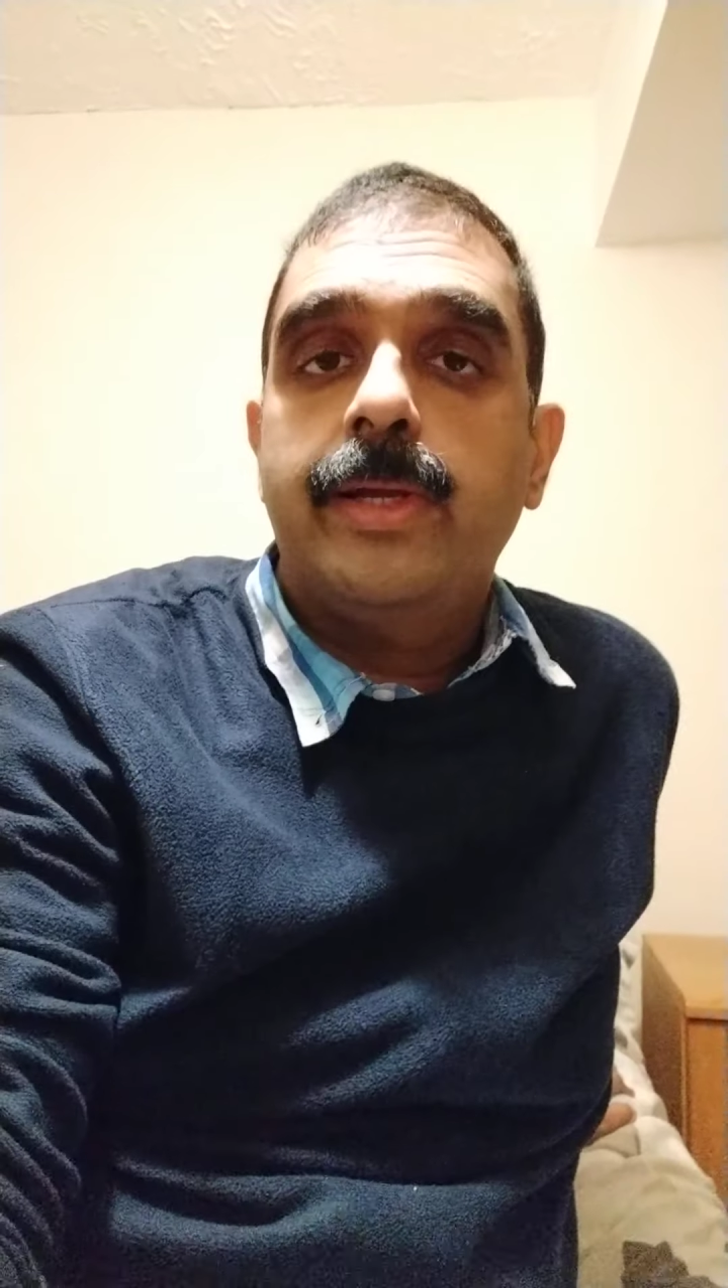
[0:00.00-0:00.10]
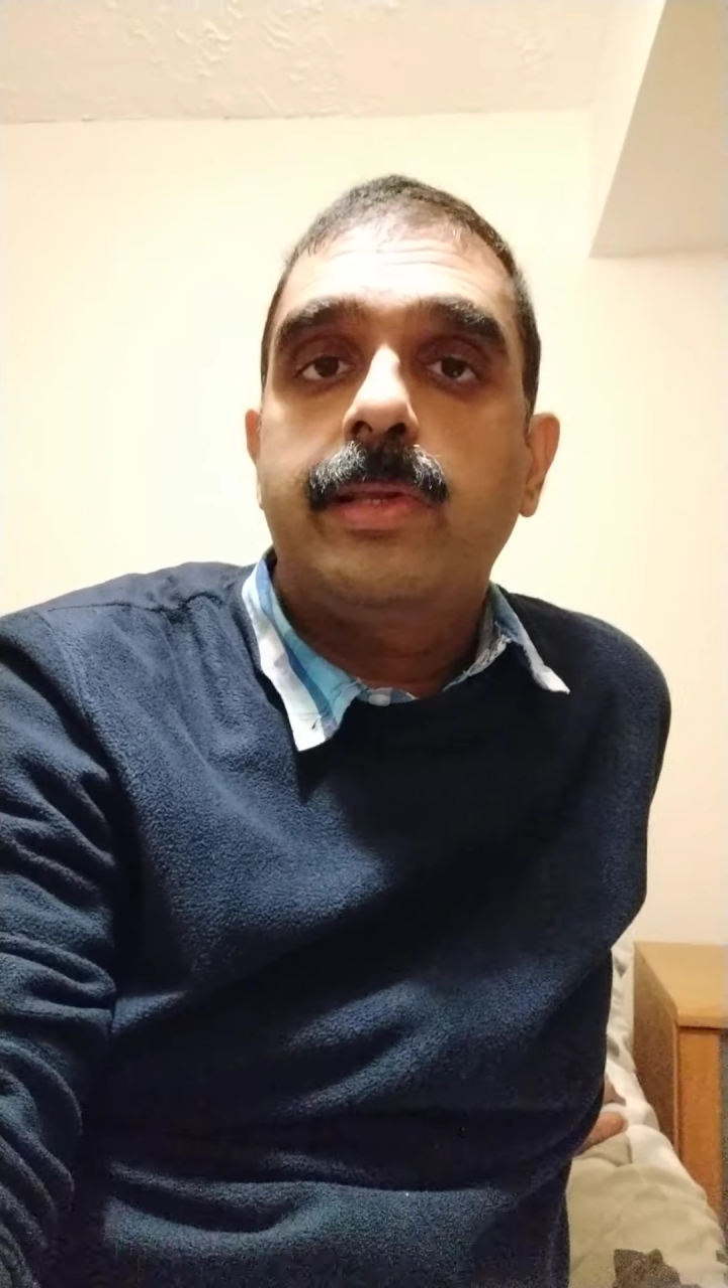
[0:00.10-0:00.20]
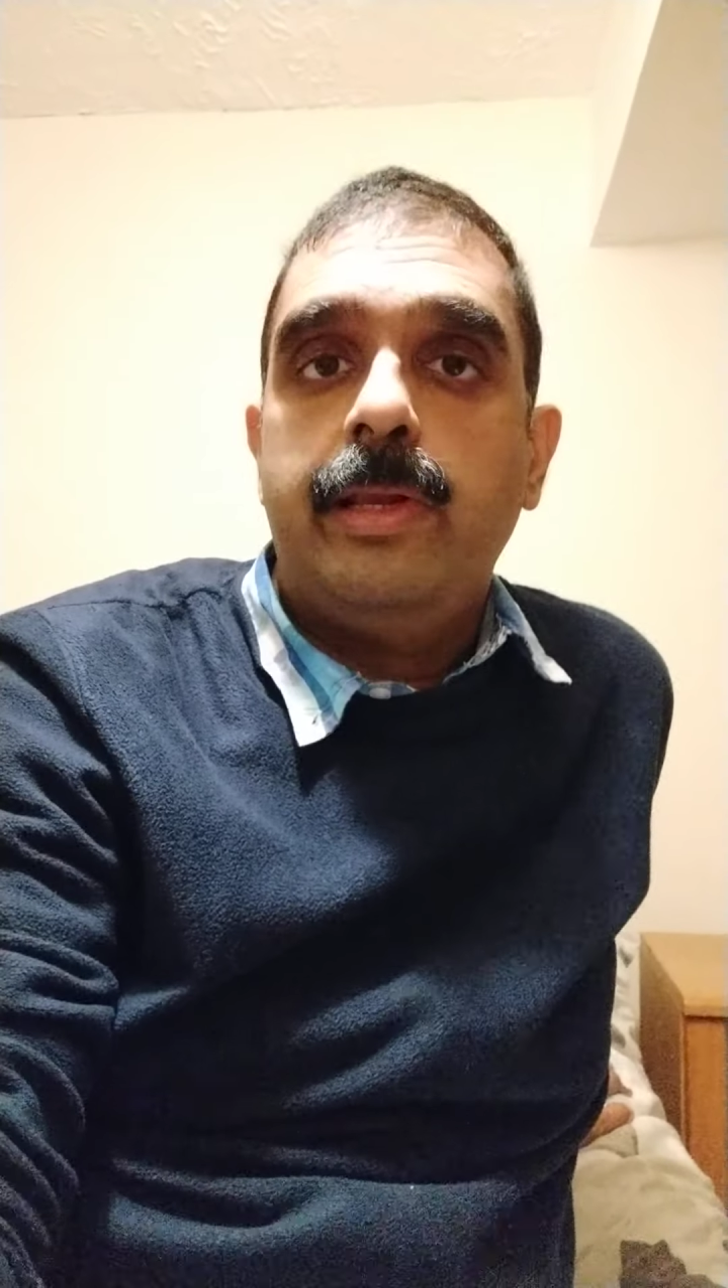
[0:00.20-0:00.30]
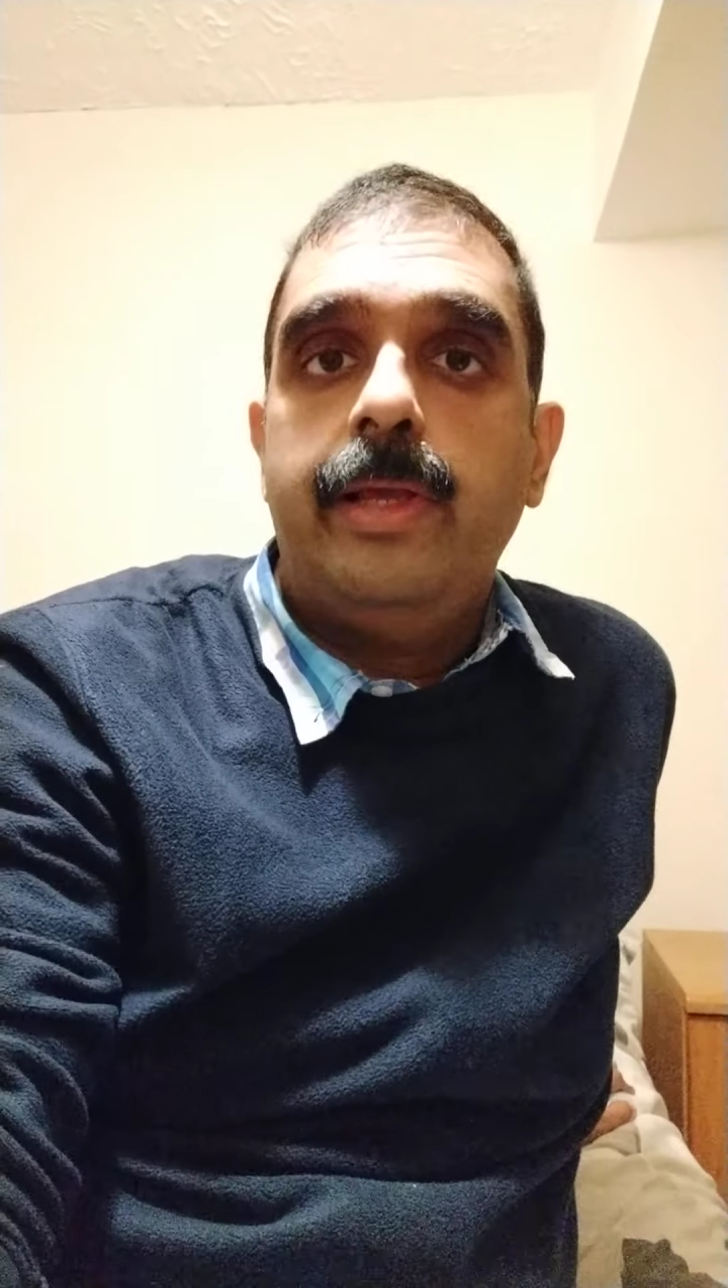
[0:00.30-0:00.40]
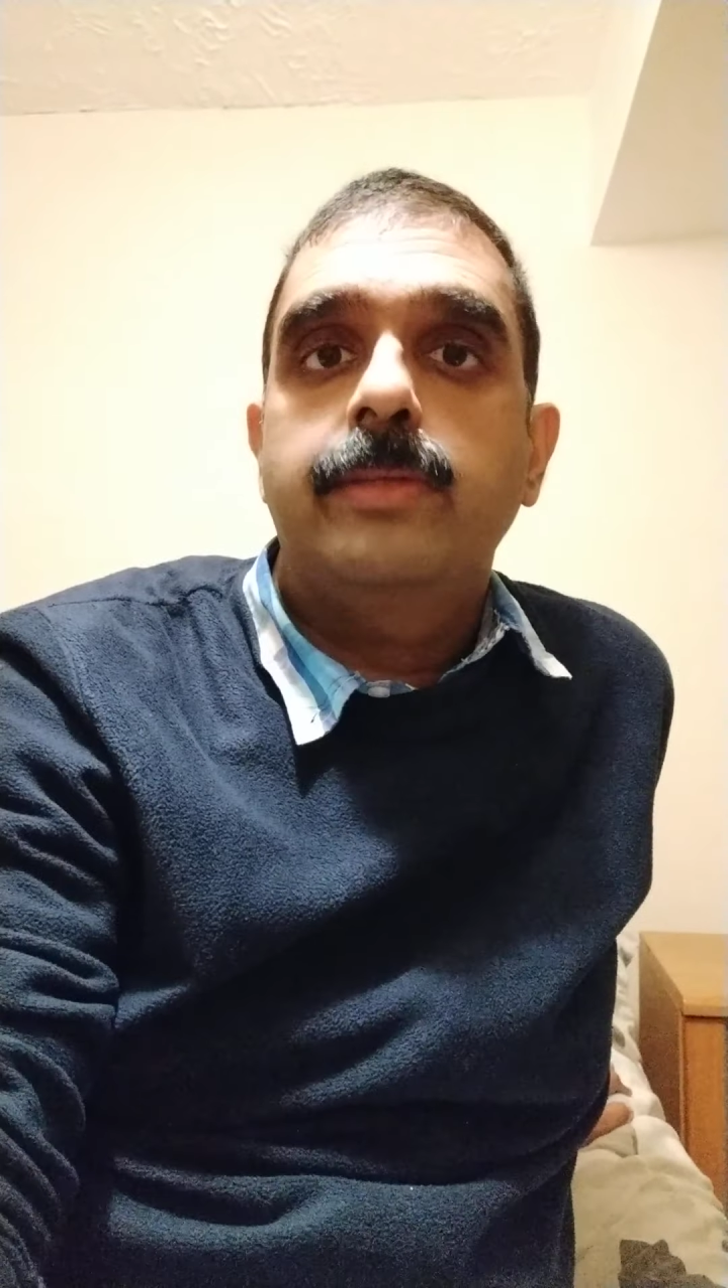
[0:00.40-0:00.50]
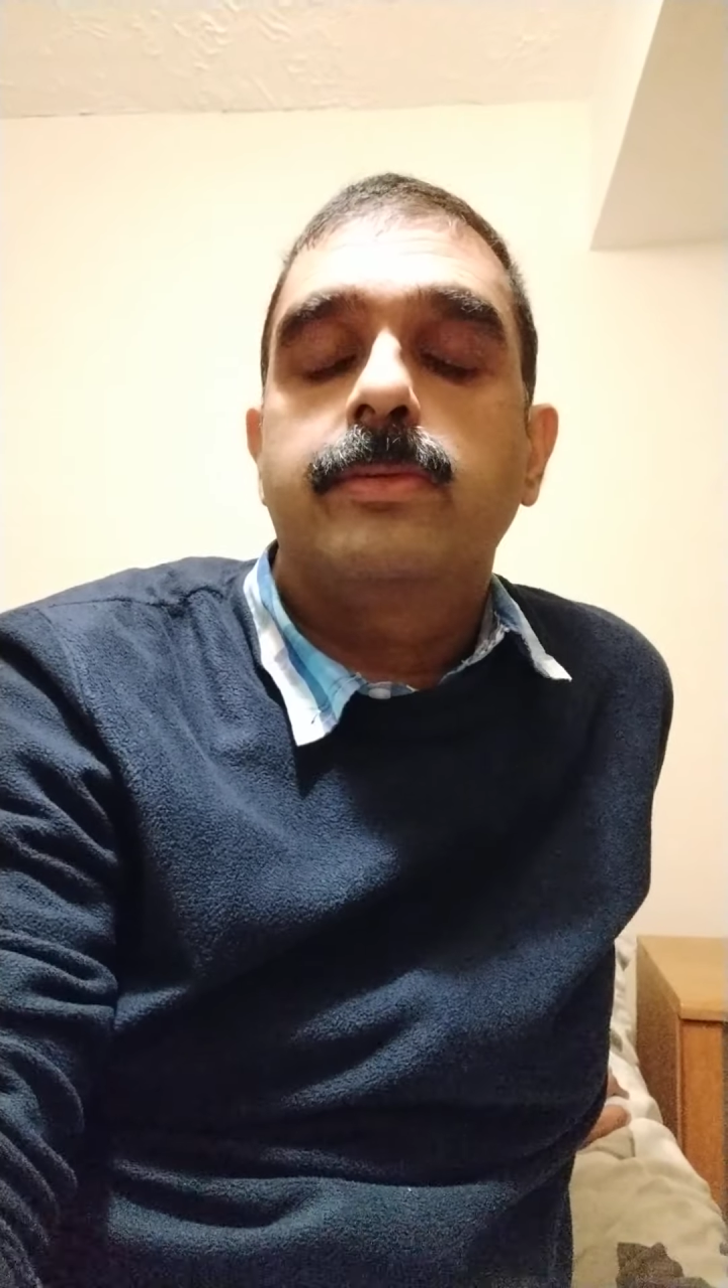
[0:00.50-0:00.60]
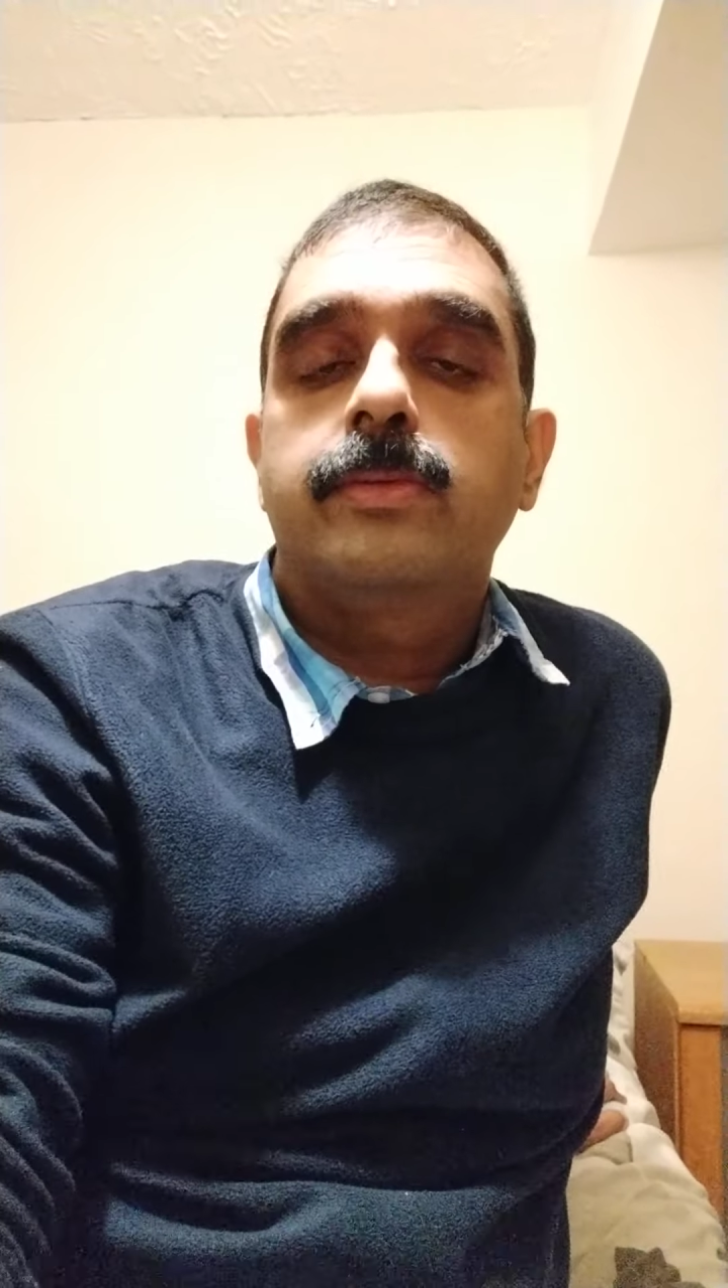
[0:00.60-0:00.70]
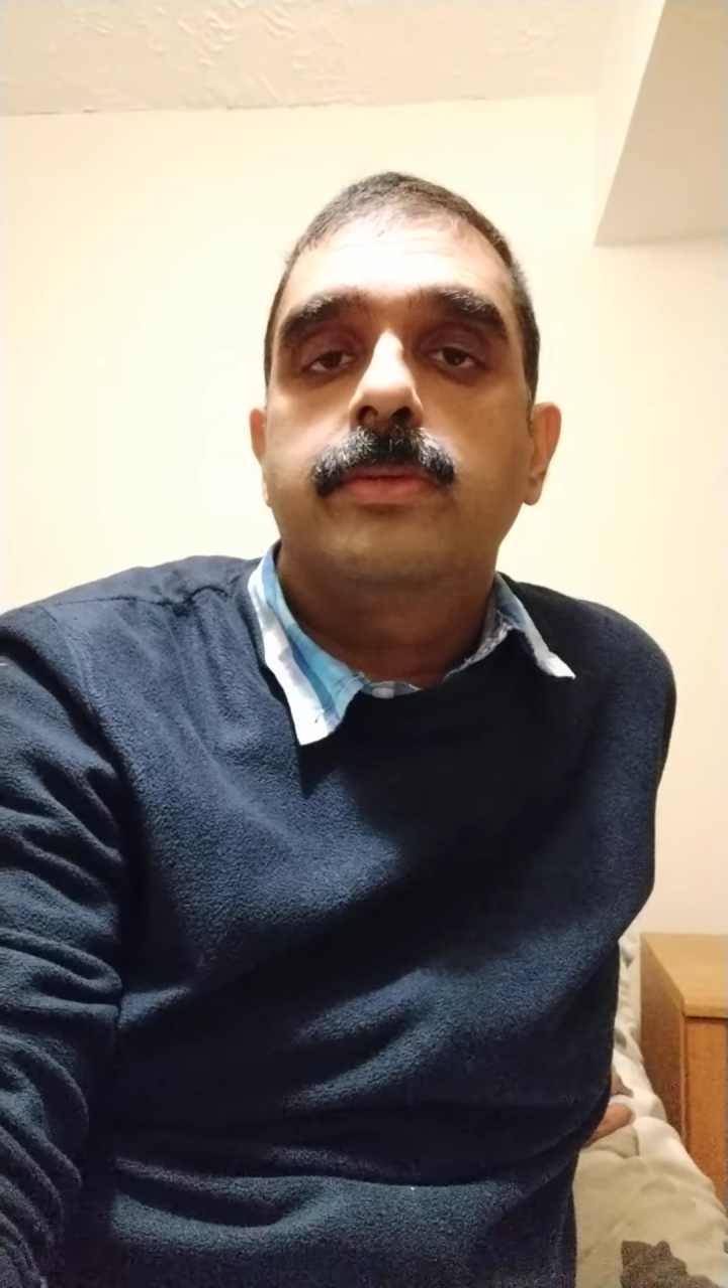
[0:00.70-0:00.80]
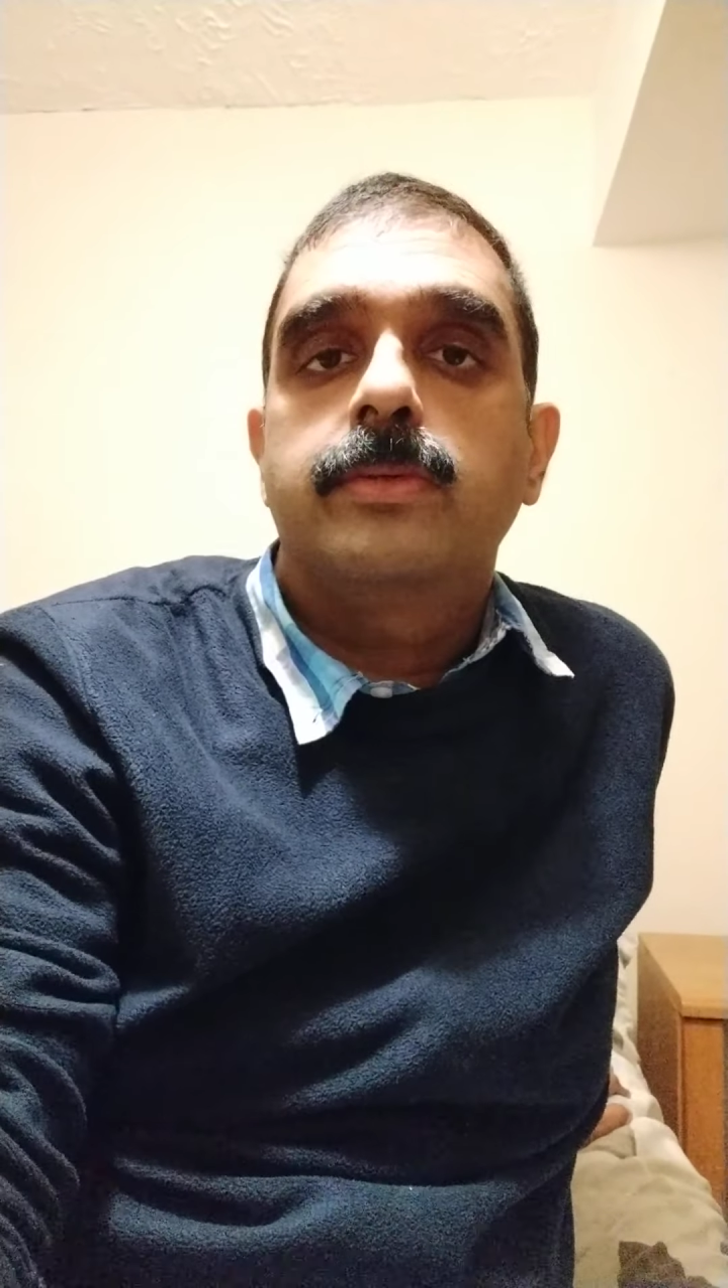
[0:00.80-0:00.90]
clinics